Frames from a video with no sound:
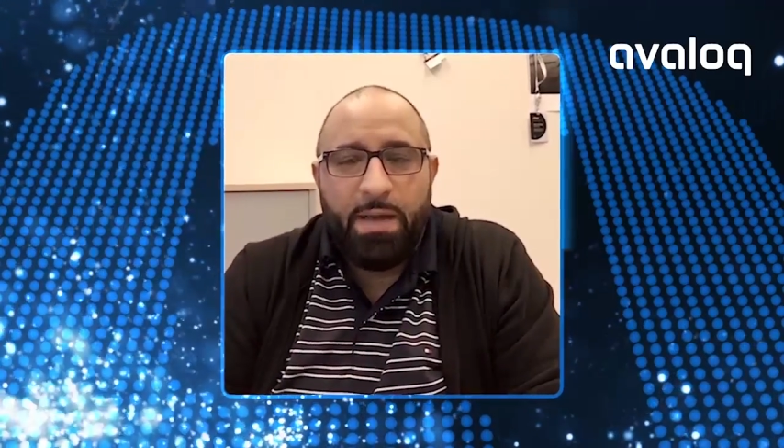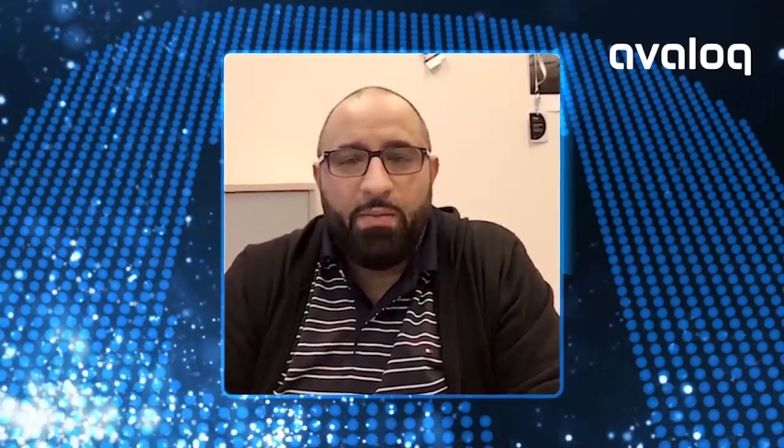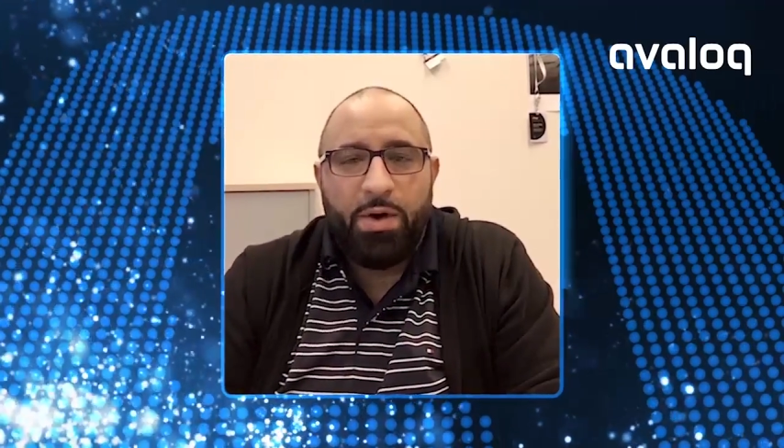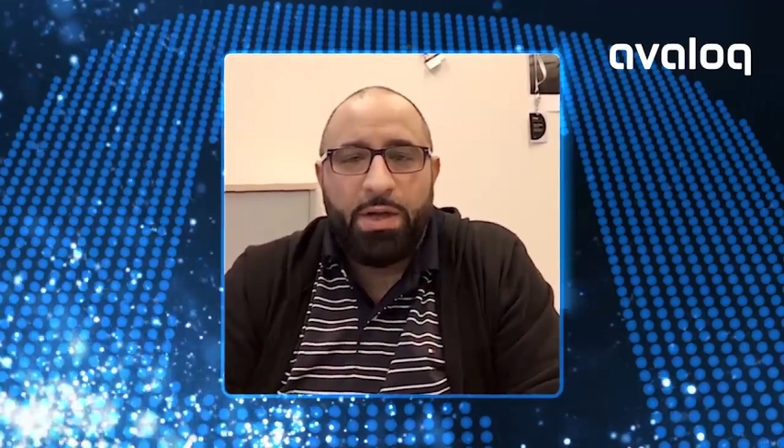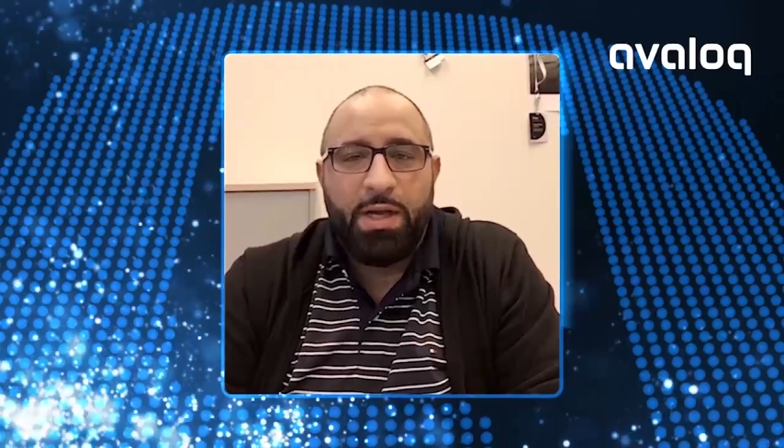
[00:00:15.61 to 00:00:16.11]
I'm
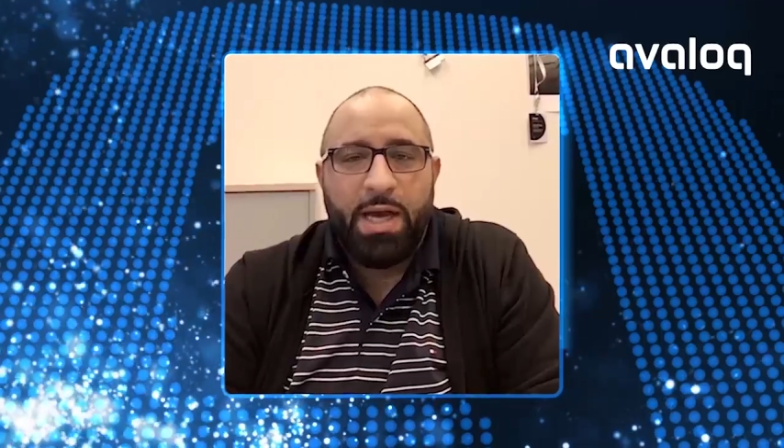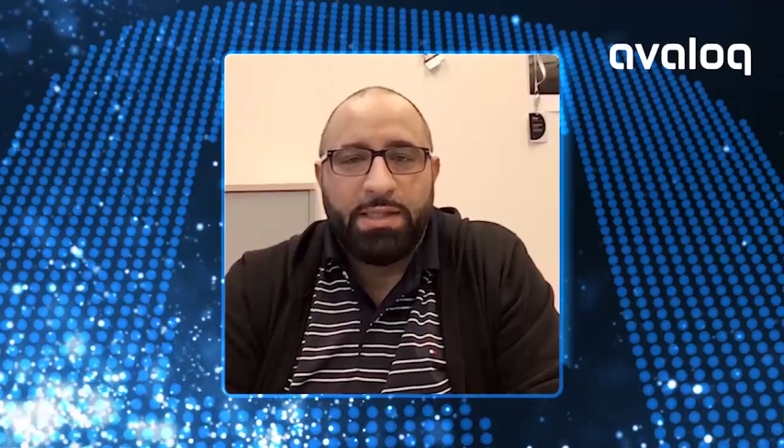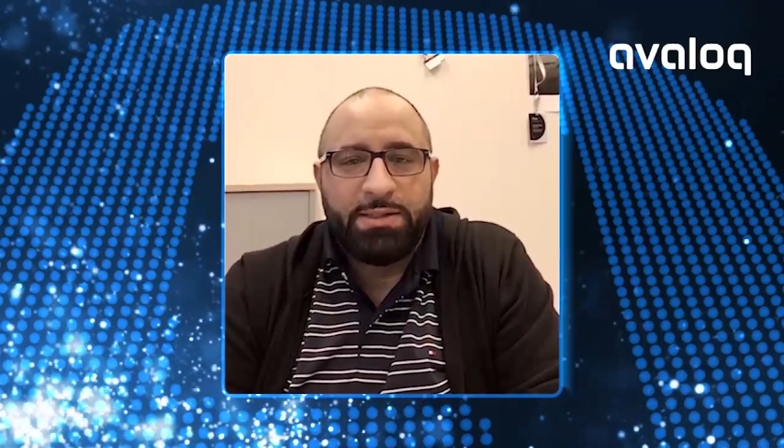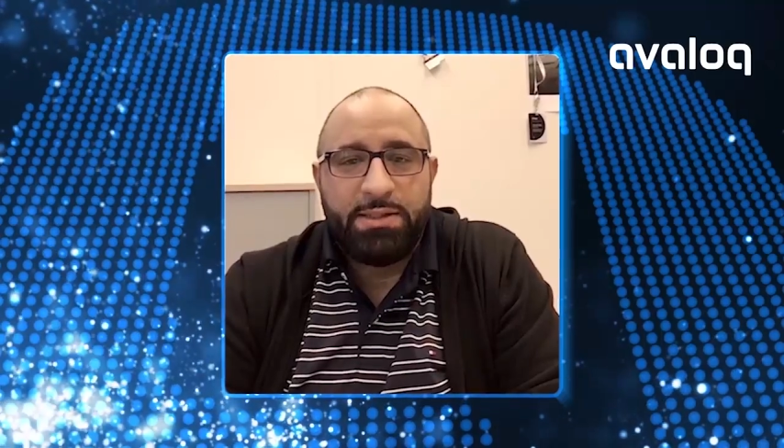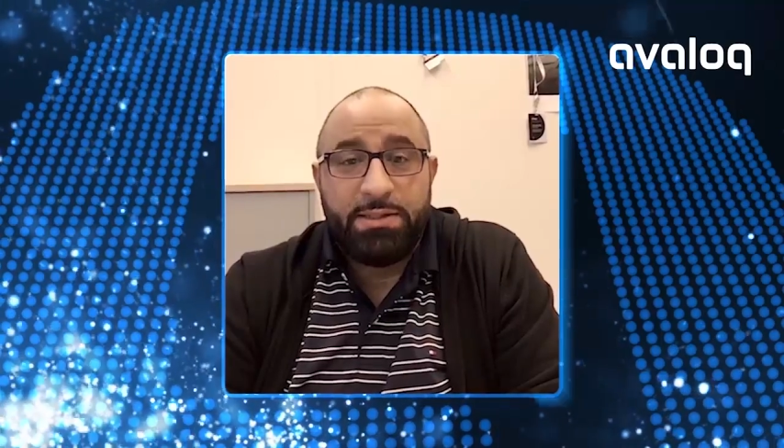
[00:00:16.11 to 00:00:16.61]
working
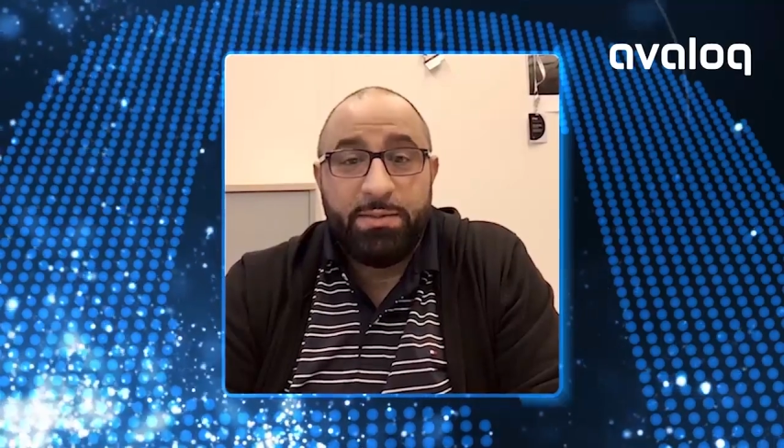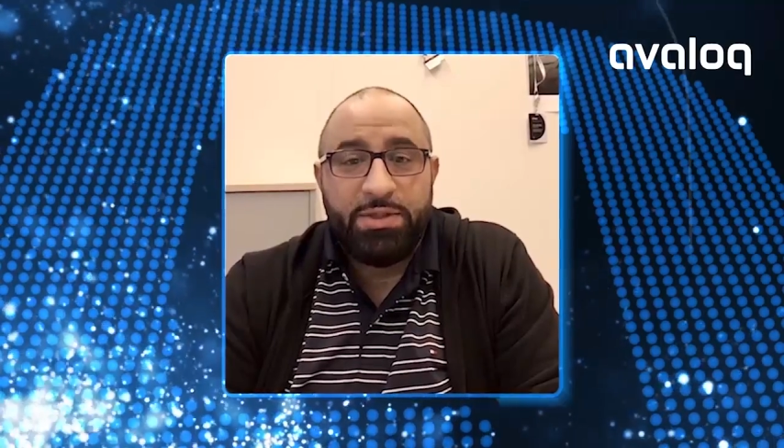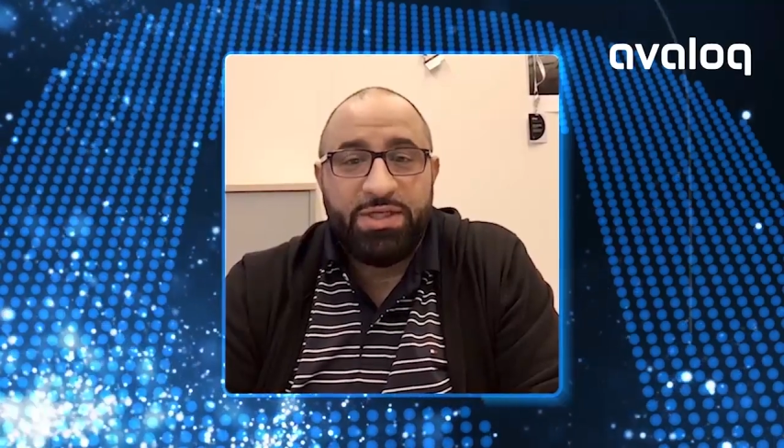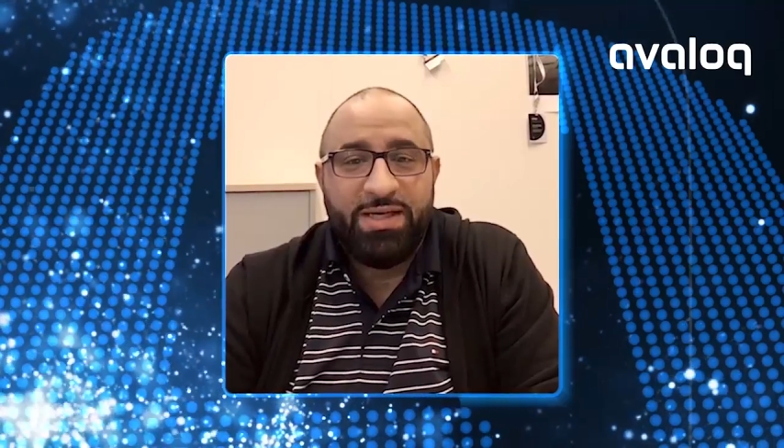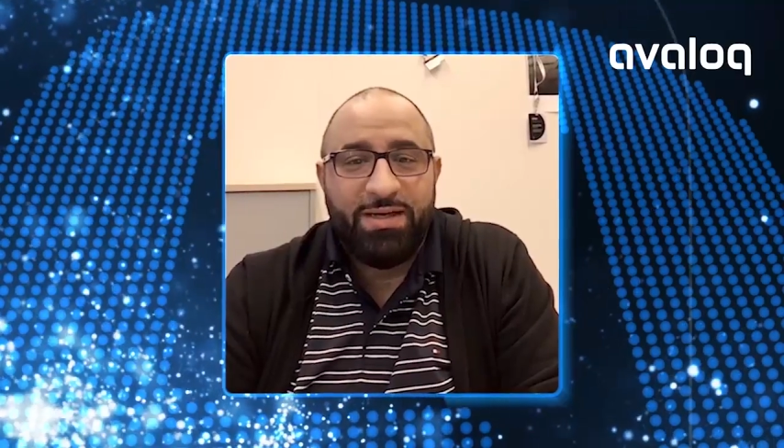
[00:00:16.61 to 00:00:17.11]
as a system
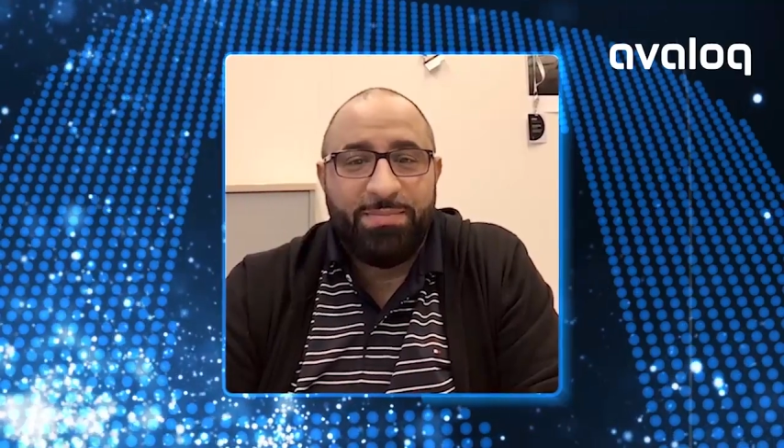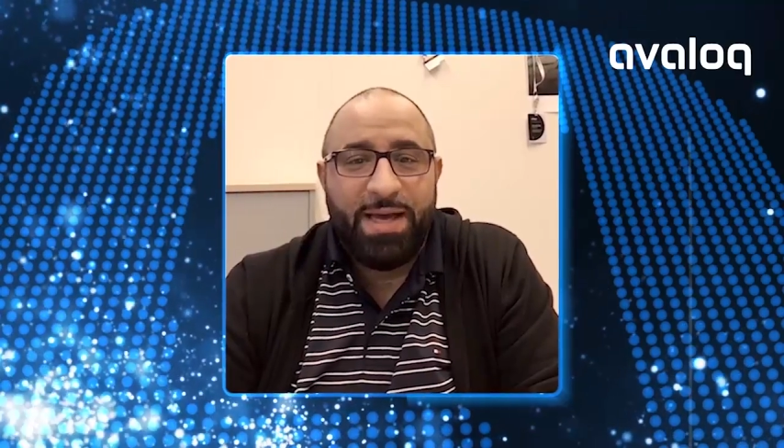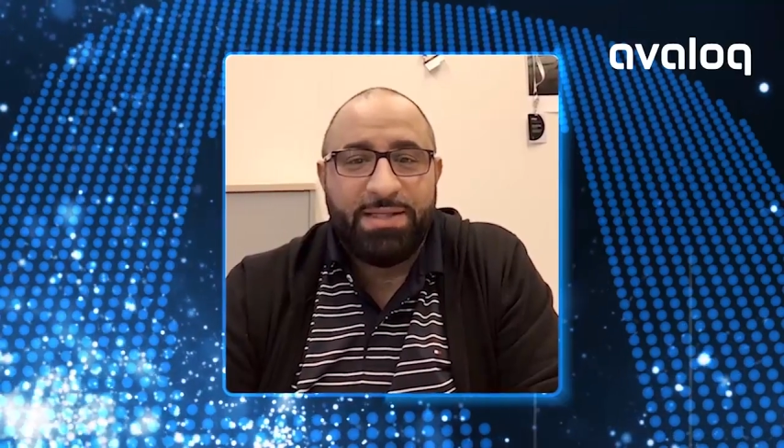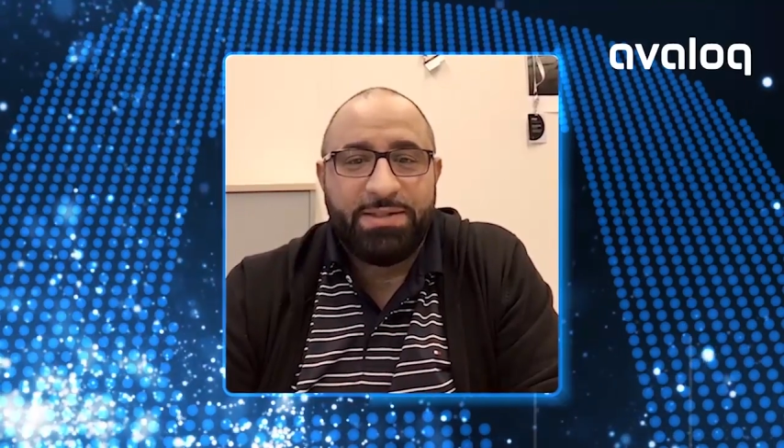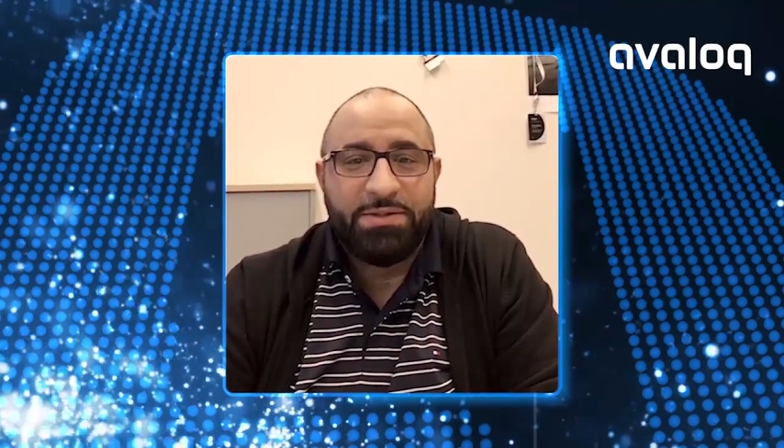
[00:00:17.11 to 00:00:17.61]
engineer
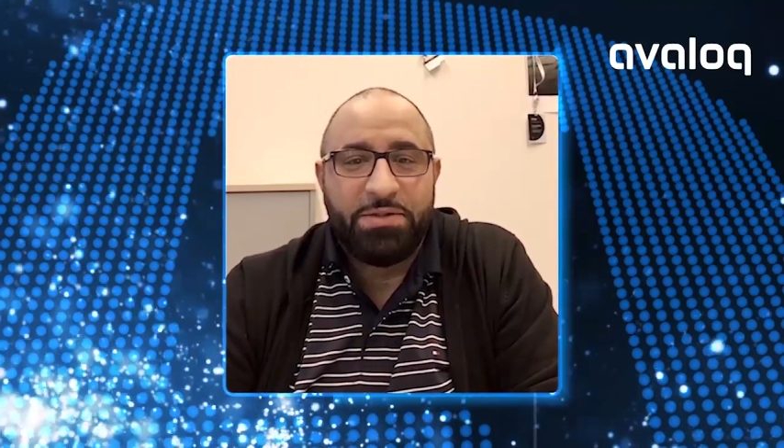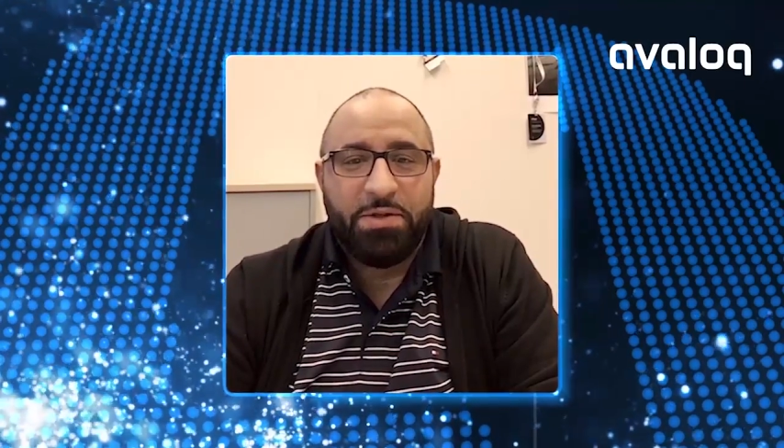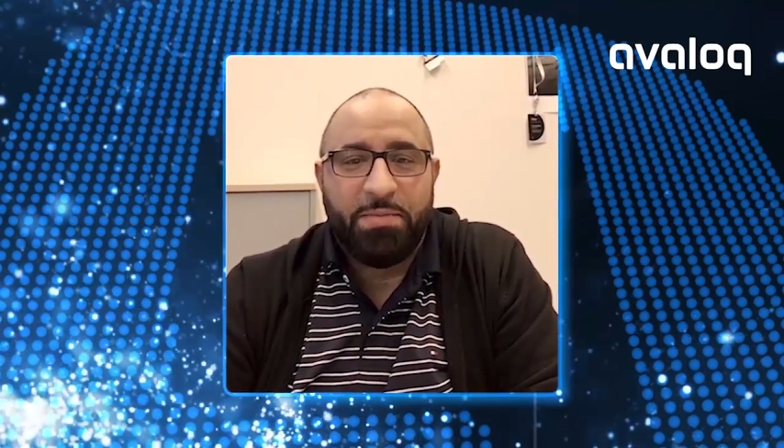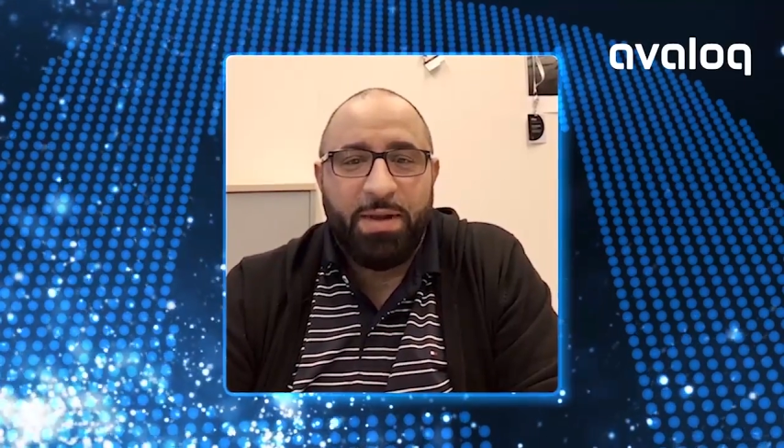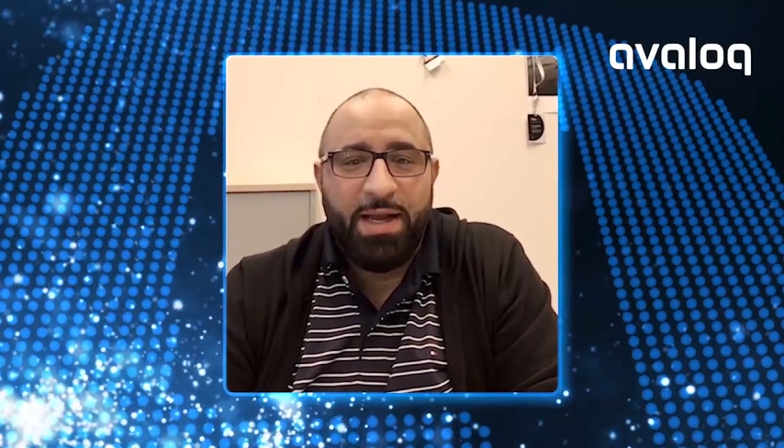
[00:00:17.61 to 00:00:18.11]
based in
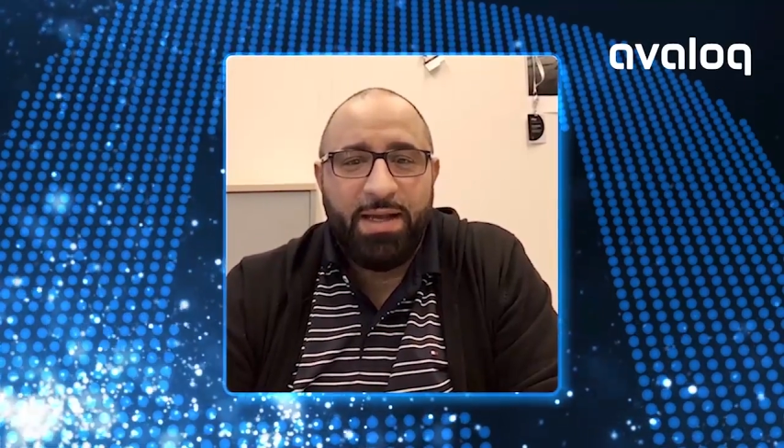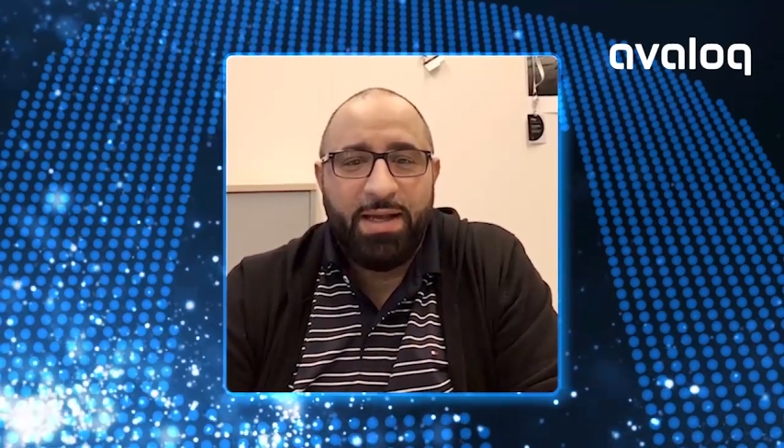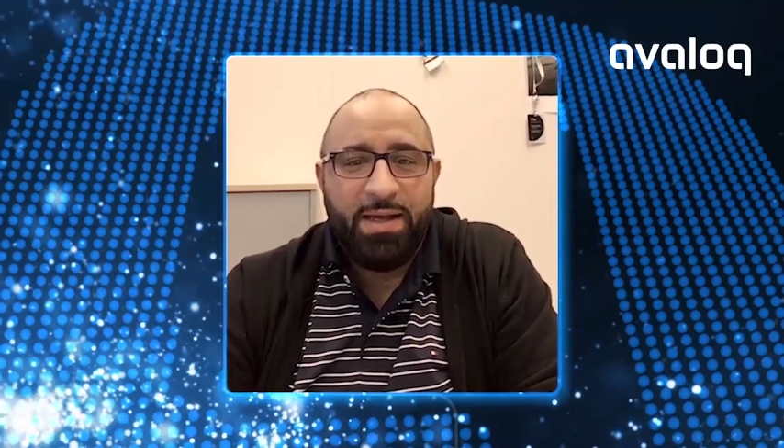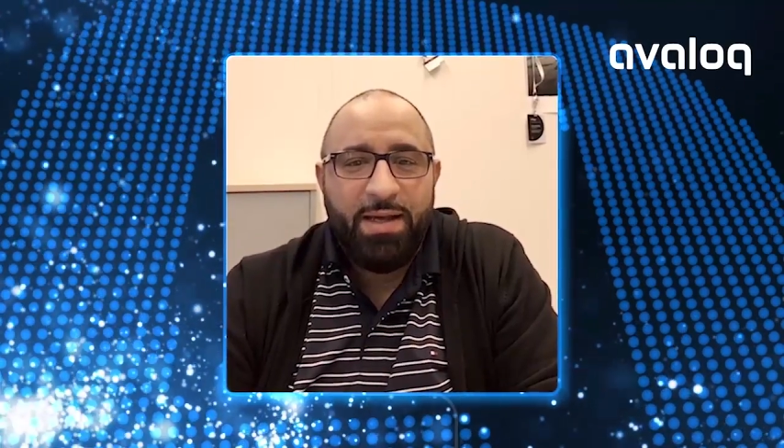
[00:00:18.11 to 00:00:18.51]
Zurich, Munich.